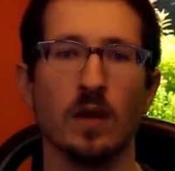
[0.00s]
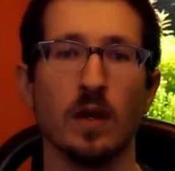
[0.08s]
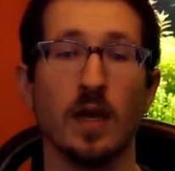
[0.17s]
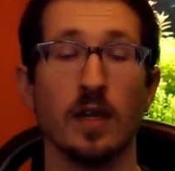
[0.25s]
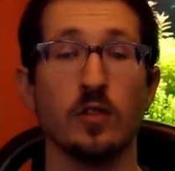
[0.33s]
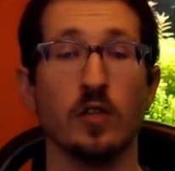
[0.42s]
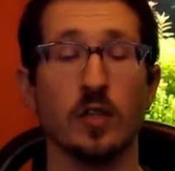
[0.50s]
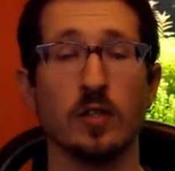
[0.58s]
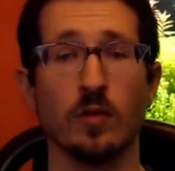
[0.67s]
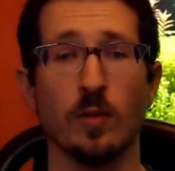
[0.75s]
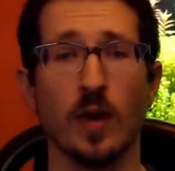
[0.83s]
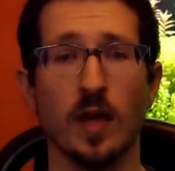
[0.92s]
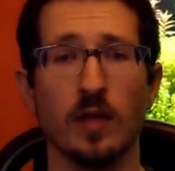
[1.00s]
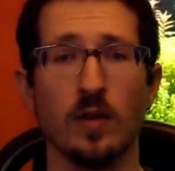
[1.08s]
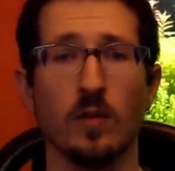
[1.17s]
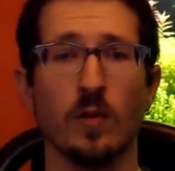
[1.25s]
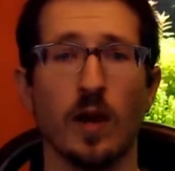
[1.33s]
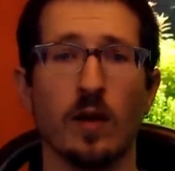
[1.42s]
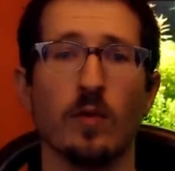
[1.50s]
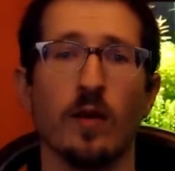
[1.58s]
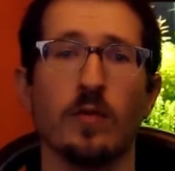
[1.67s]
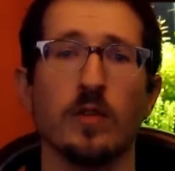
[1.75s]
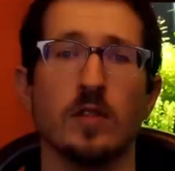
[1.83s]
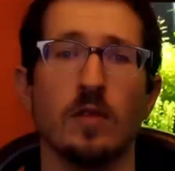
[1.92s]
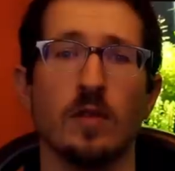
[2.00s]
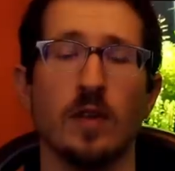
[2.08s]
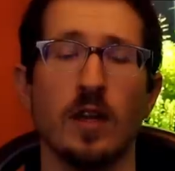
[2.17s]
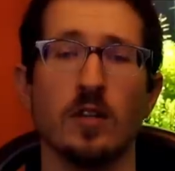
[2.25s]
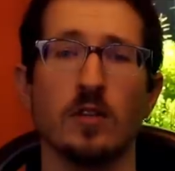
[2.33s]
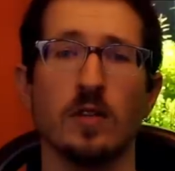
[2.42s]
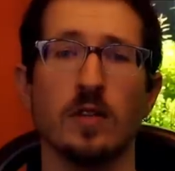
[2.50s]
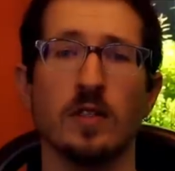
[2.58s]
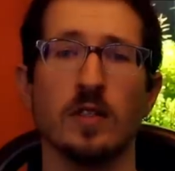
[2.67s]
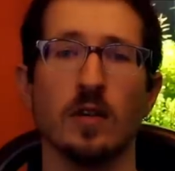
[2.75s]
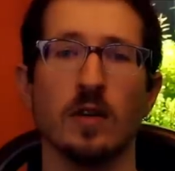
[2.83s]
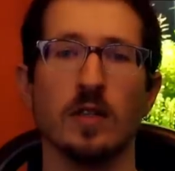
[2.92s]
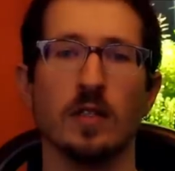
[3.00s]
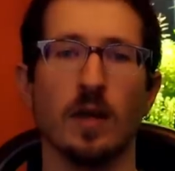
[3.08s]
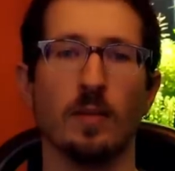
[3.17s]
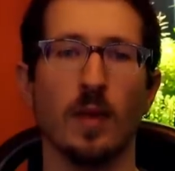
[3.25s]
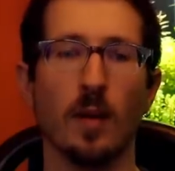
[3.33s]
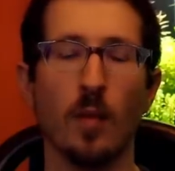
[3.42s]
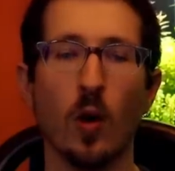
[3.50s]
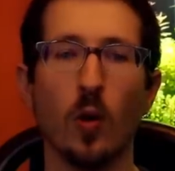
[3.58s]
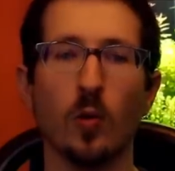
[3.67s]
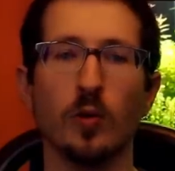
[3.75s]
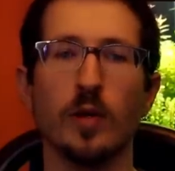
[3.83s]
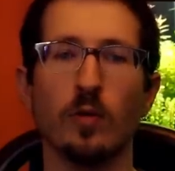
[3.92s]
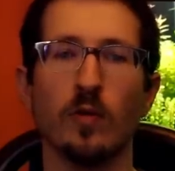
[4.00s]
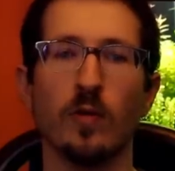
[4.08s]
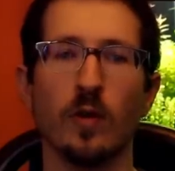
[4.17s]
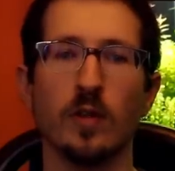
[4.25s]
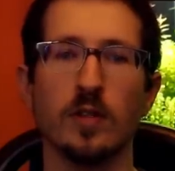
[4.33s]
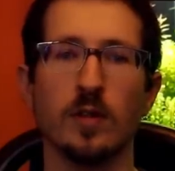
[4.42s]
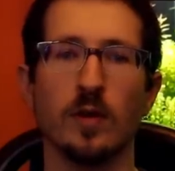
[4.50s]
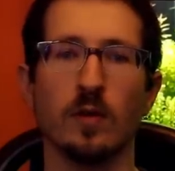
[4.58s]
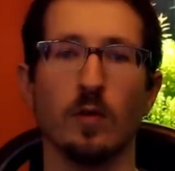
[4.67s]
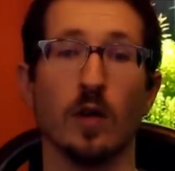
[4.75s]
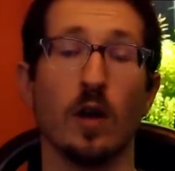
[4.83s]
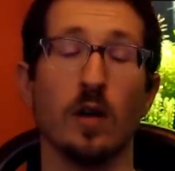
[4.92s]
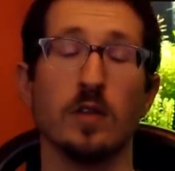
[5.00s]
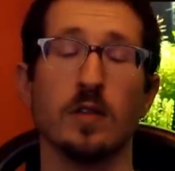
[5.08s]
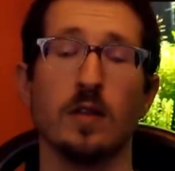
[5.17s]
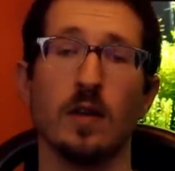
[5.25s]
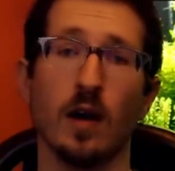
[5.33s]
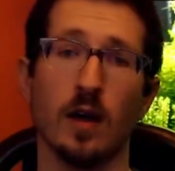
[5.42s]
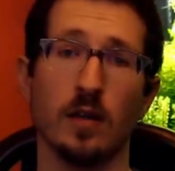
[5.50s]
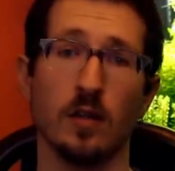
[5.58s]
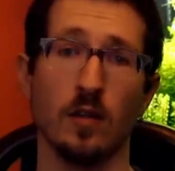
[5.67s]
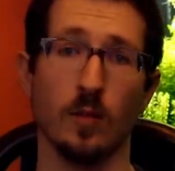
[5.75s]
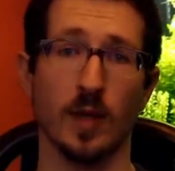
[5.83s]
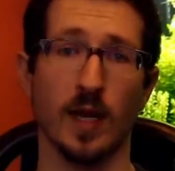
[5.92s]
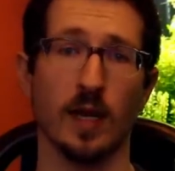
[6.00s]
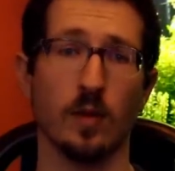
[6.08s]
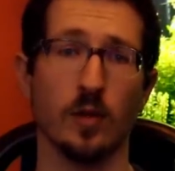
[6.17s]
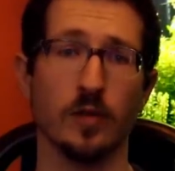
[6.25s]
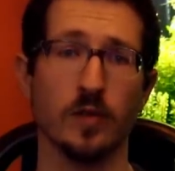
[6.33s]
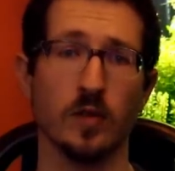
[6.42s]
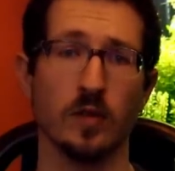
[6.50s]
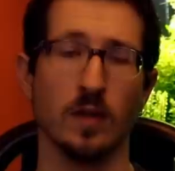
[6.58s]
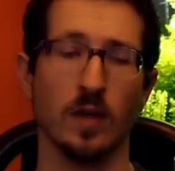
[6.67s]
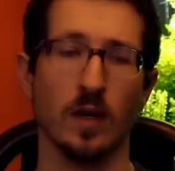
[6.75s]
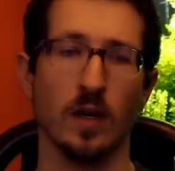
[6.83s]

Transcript: Again, just to remind you, when I reference euthanasia in this series, I'm only referring to it in regards to non-human animals.